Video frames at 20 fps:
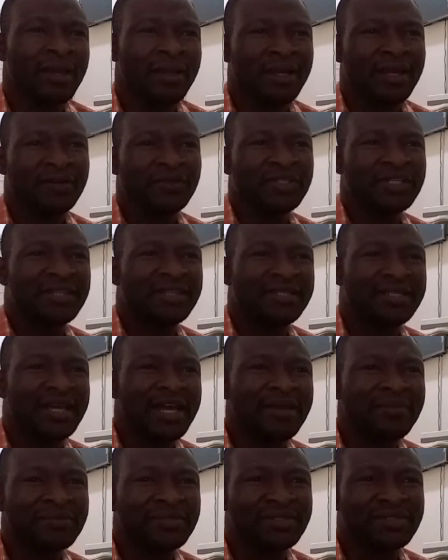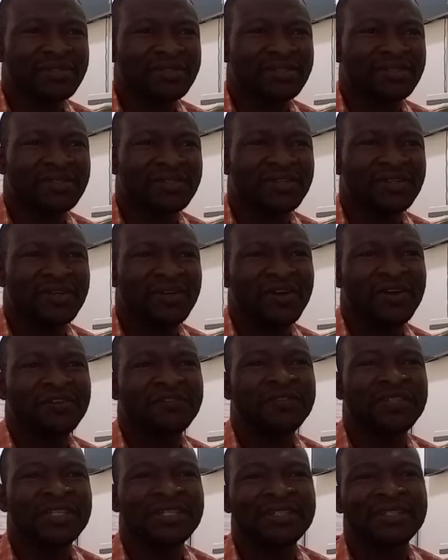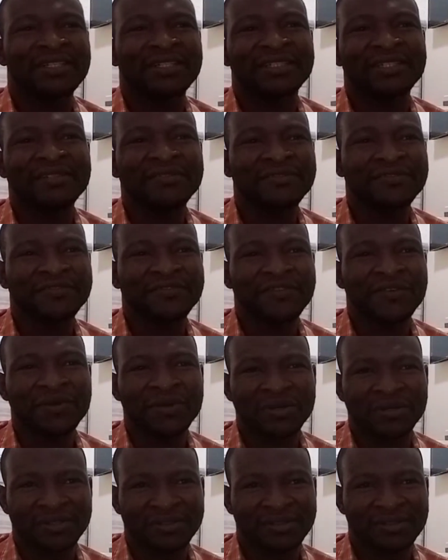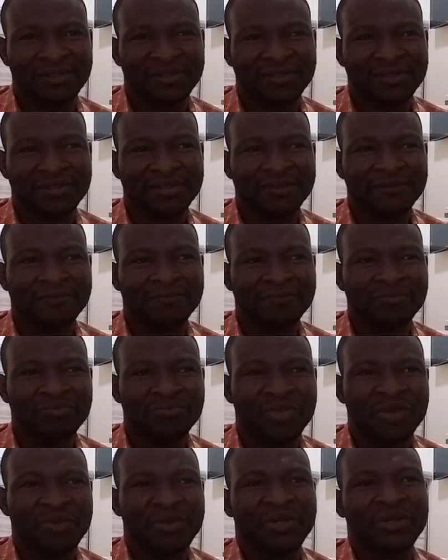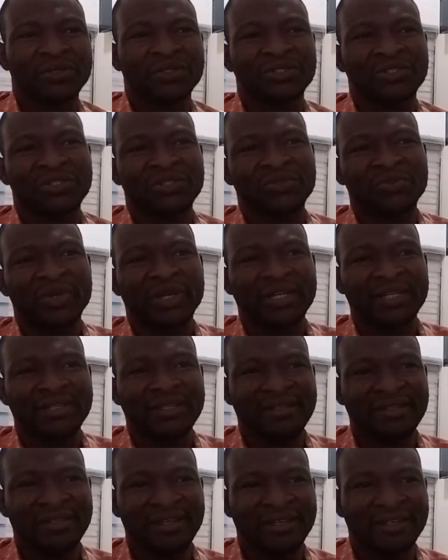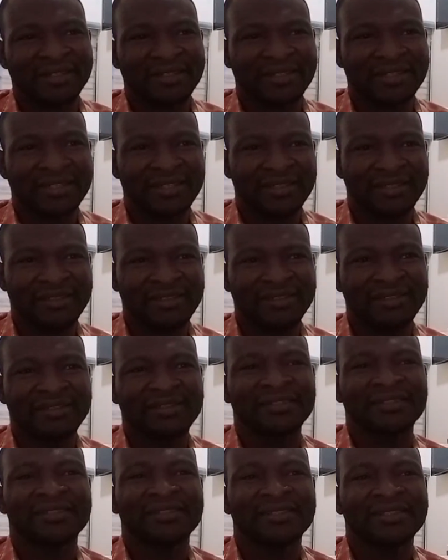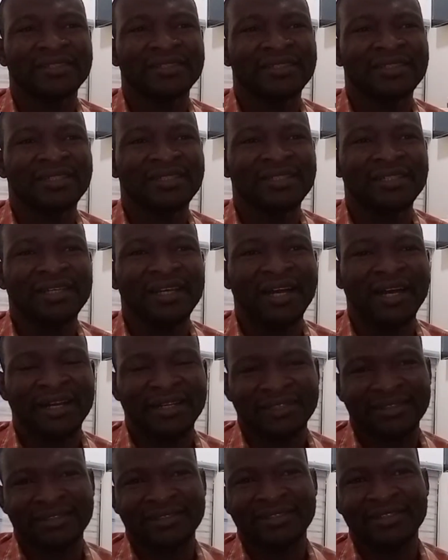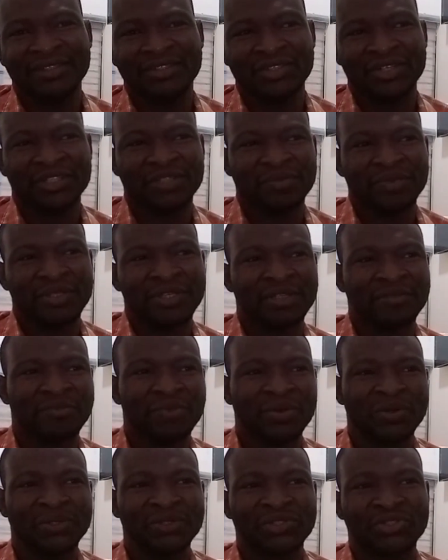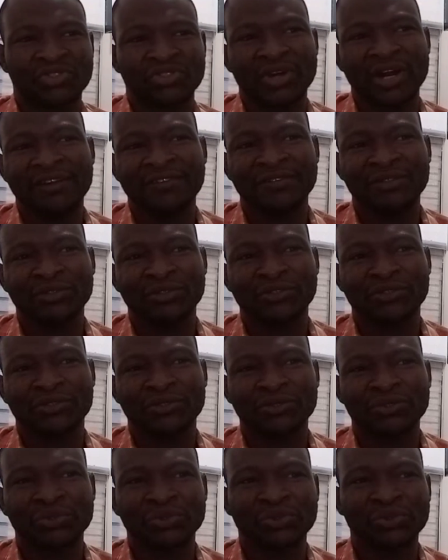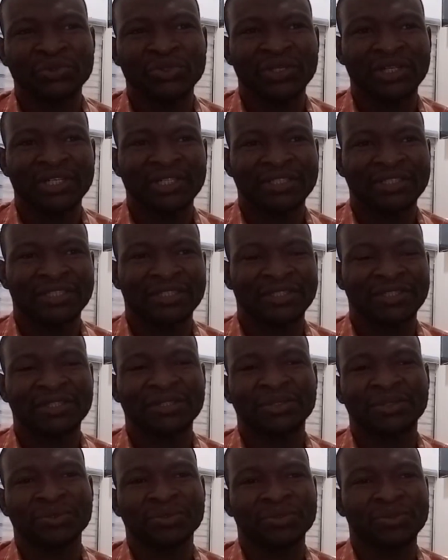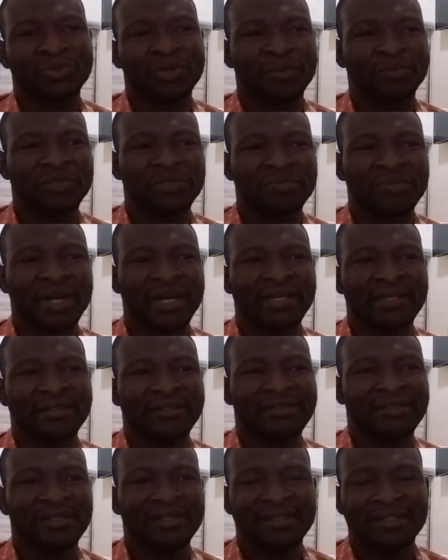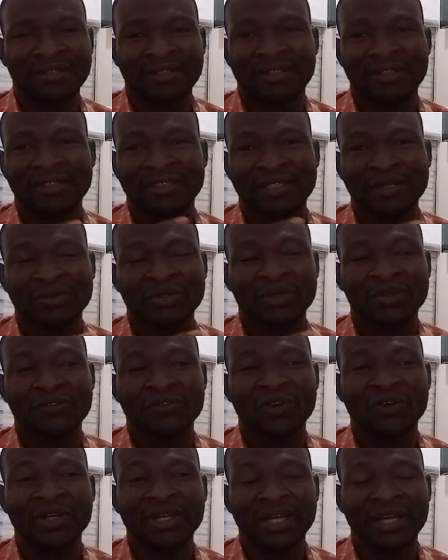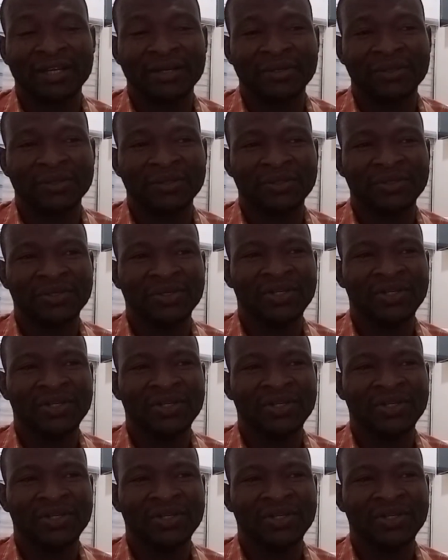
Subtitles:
Now, the depth of the receive focus may be continually increased as the transmitted pulse travels through the tissue to optimize the reception of all echo.